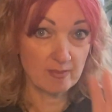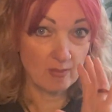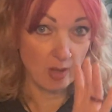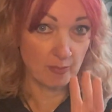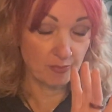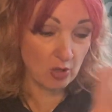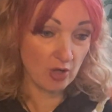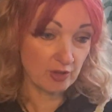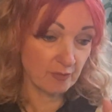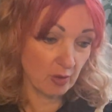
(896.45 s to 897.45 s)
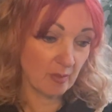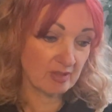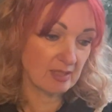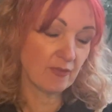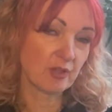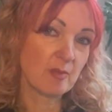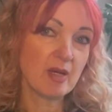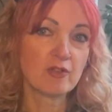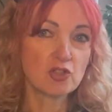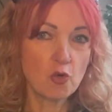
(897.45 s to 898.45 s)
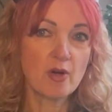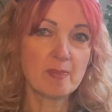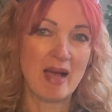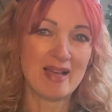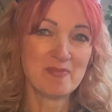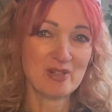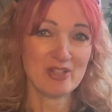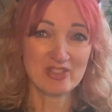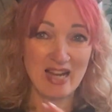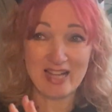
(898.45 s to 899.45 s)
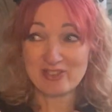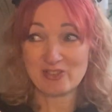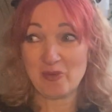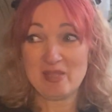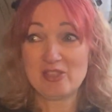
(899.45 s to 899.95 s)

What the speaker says: I'm kind of putting myself on a bit of a toy ban because I had so many